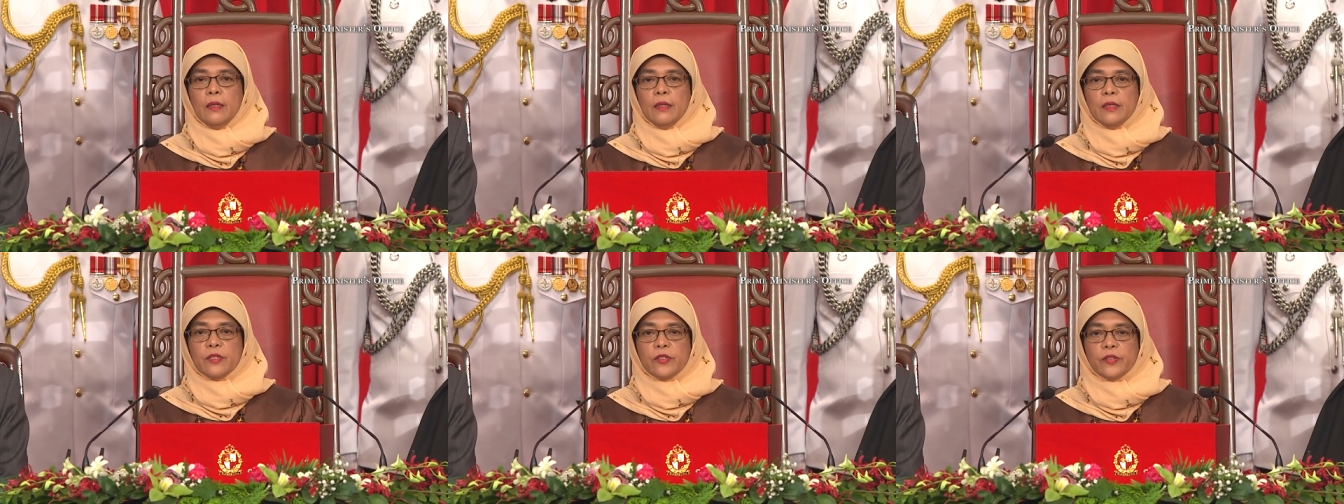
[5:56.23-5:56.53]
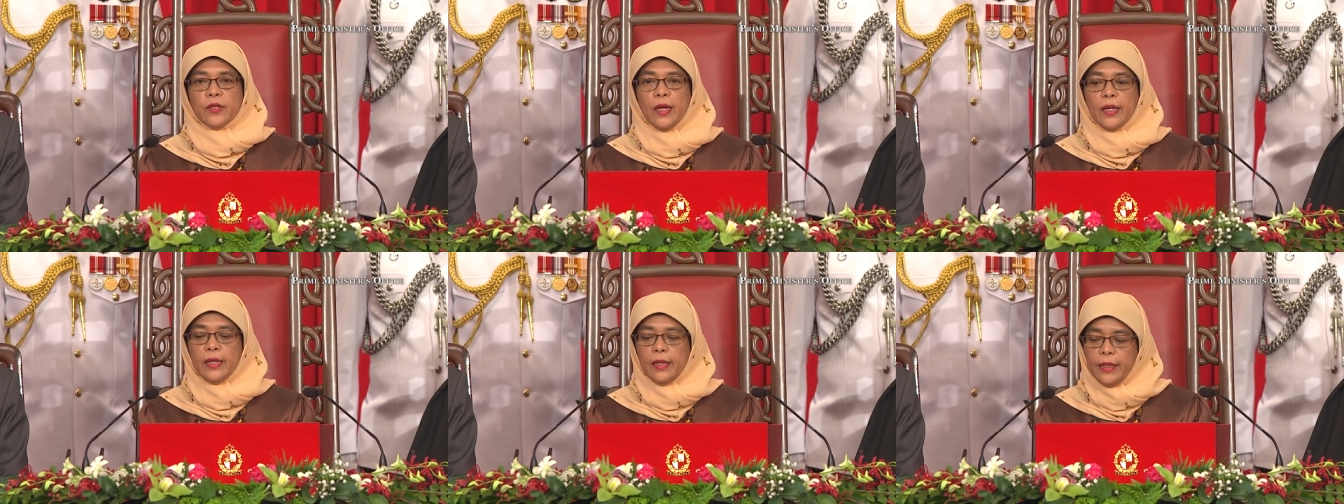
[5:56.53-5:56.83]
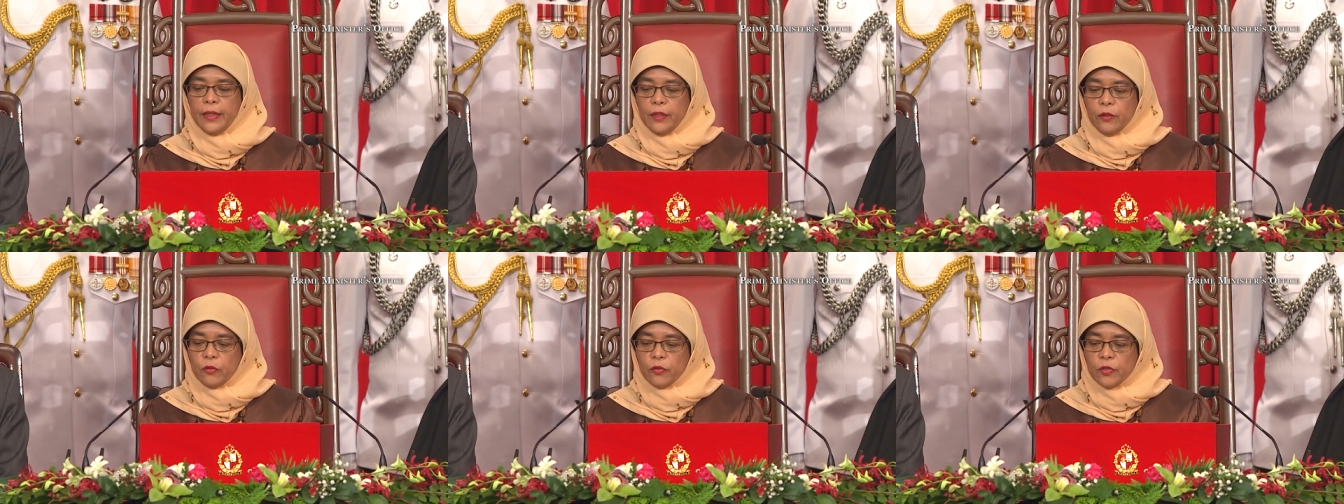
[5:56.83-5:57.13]

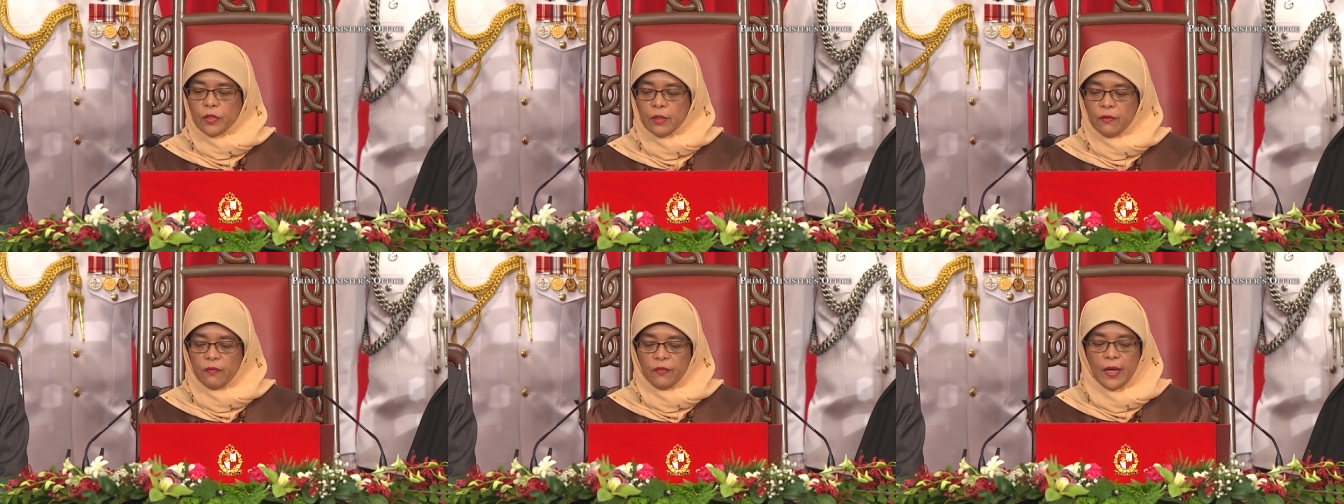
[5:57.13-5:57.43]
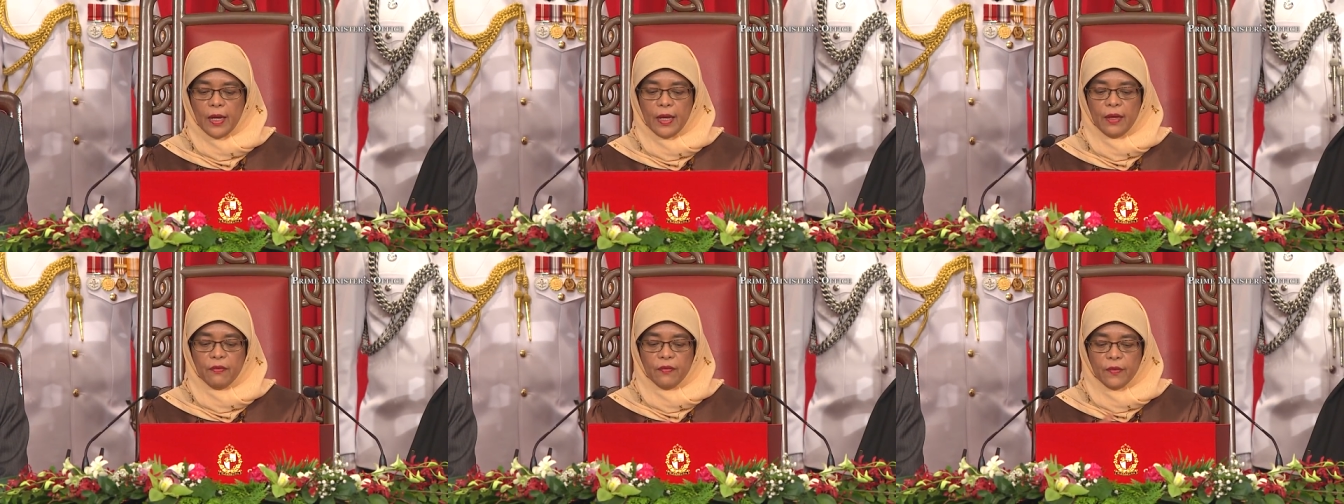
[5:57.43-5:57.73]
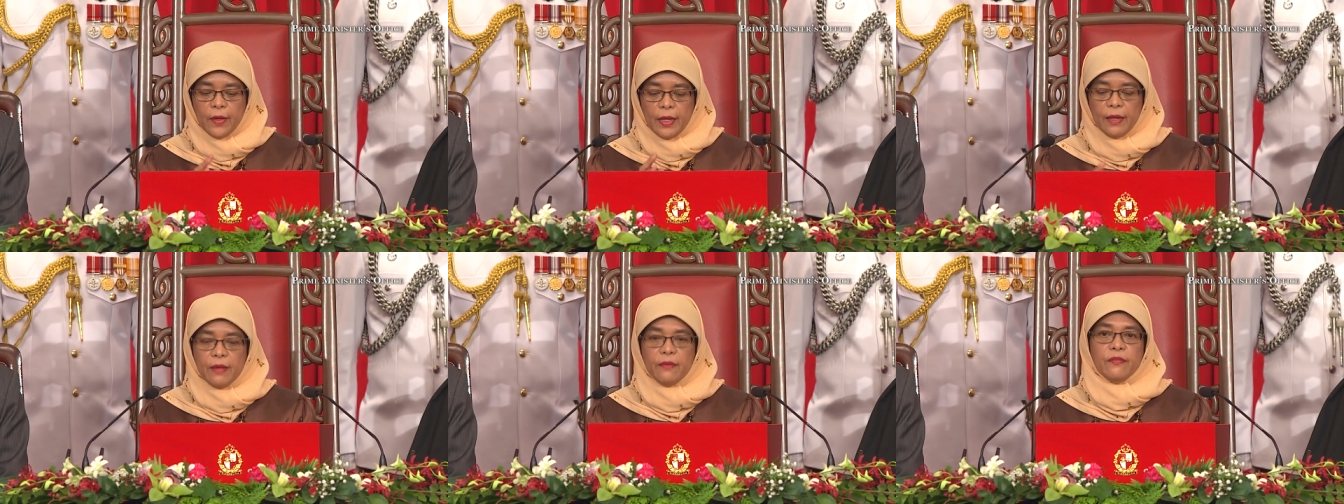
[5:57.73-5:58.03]
struggling to survive
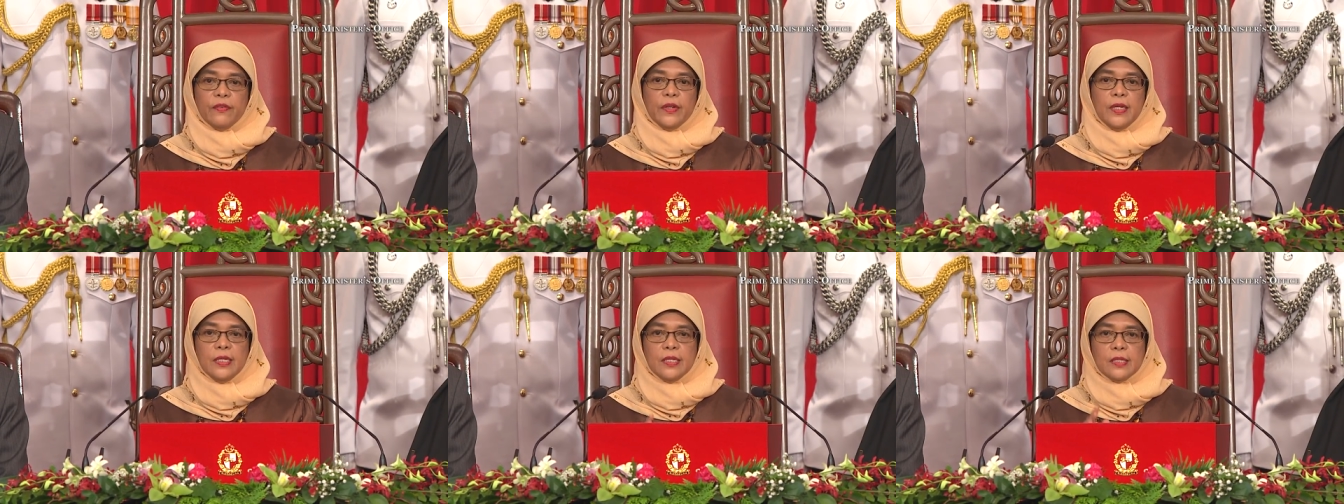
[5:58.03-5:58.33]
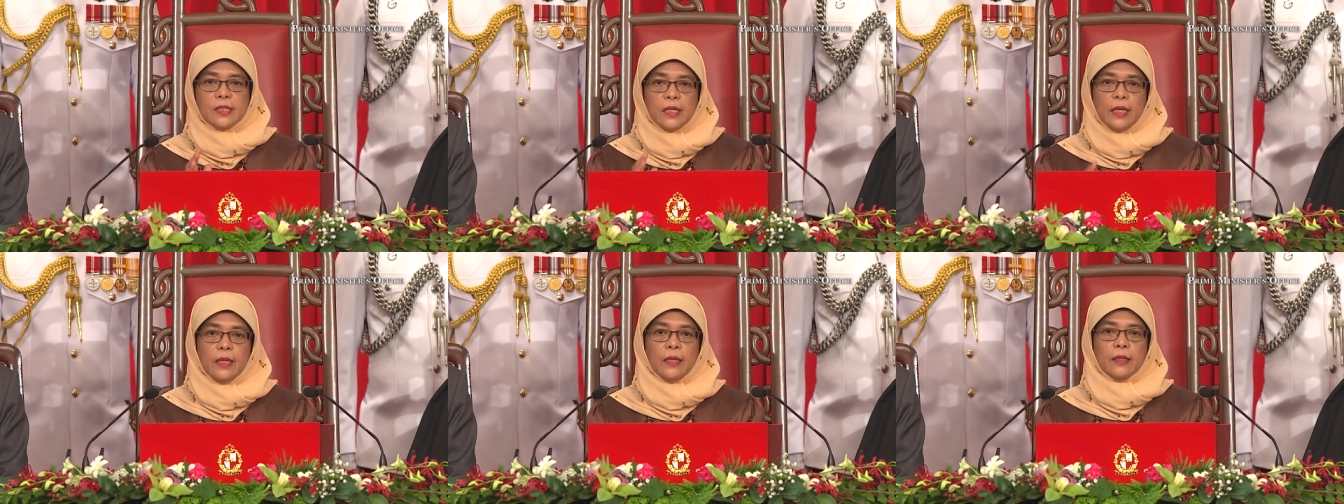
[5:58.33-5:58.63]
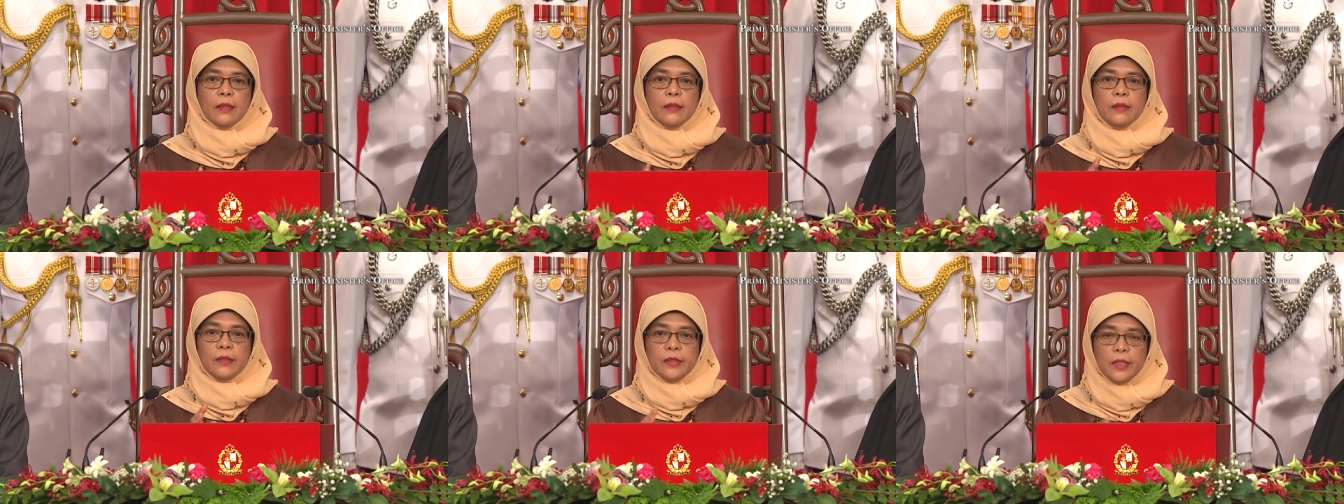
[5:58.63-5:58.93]
every
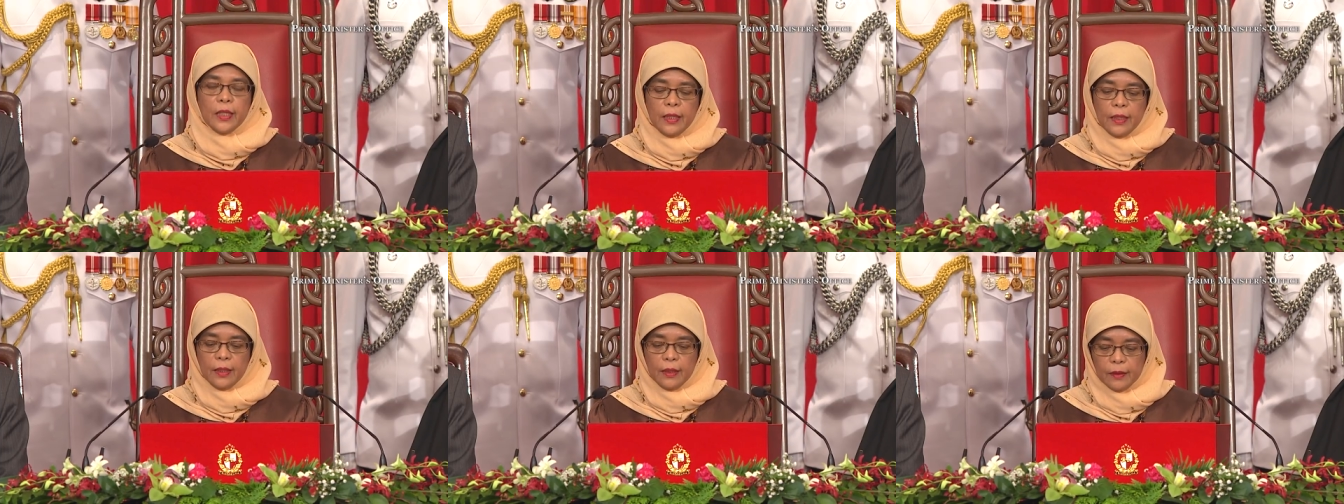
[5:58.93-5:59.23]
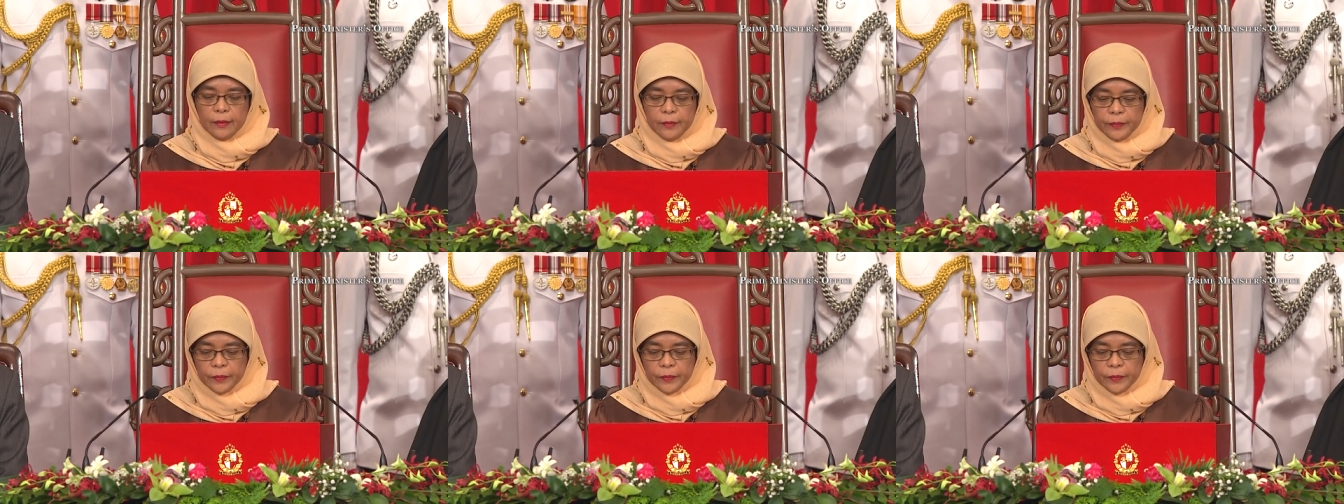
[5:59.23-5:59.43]
single day.